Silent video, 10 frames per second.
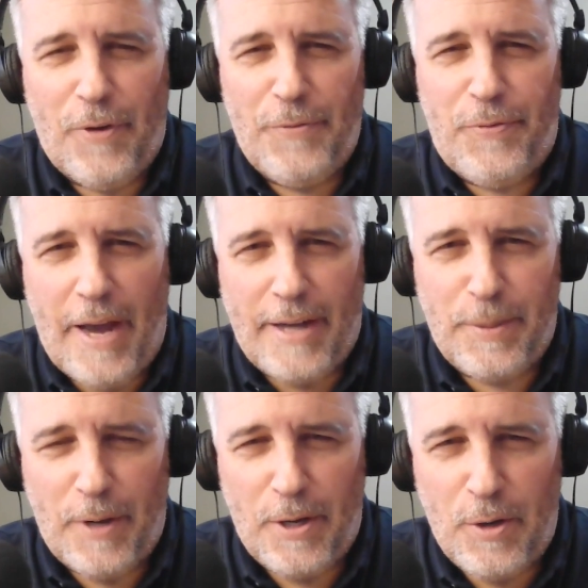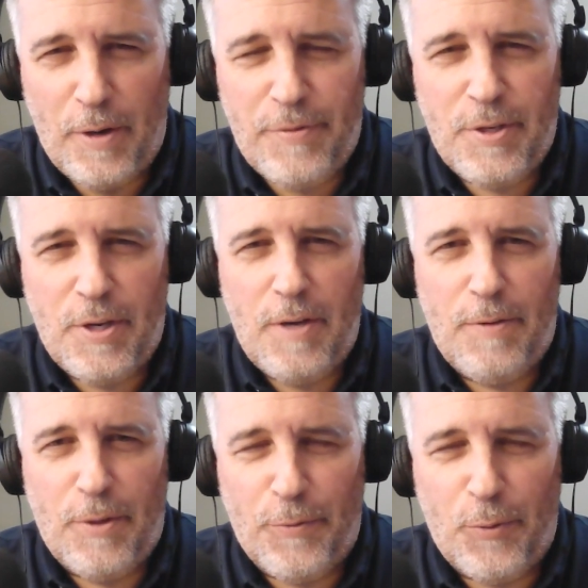fact about
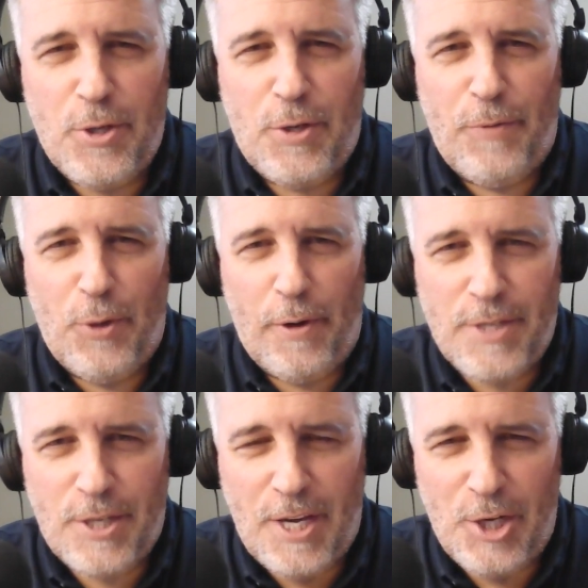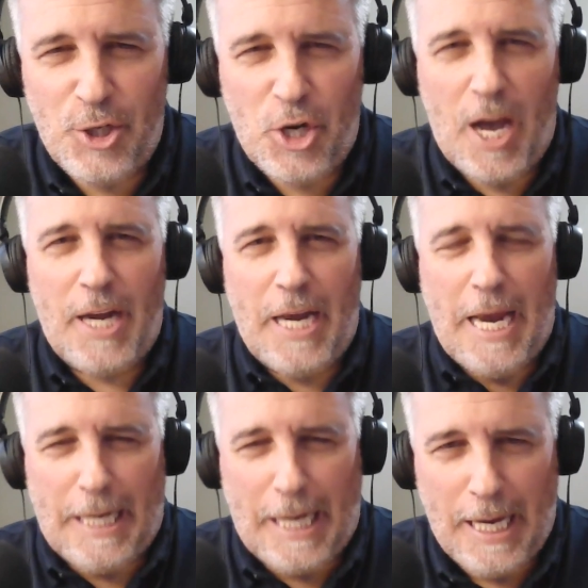UFC, the voice of UFC, John
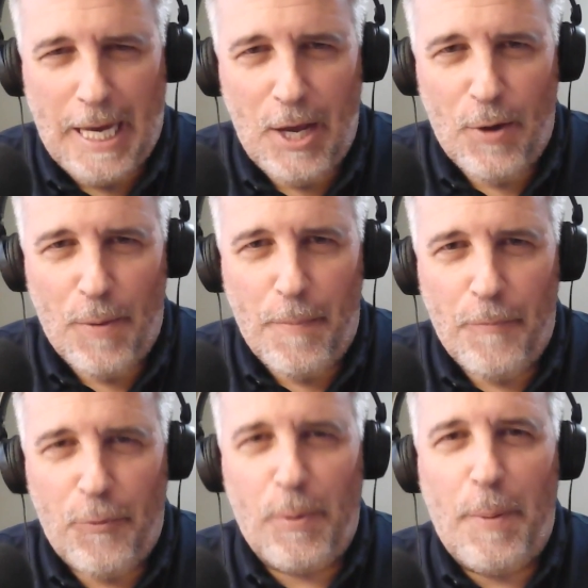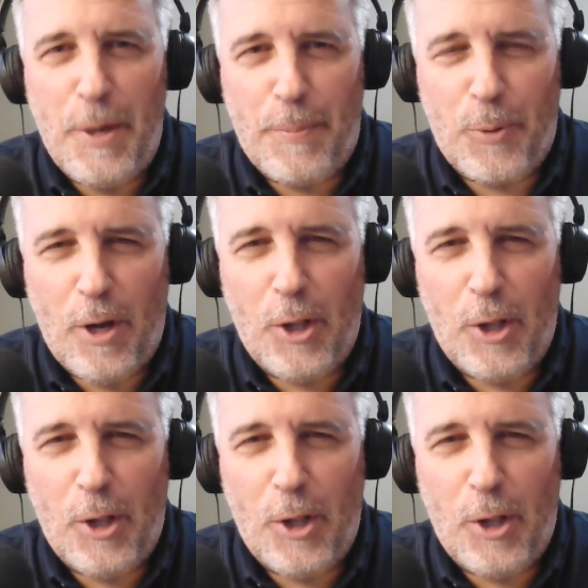Anik, former Meterparel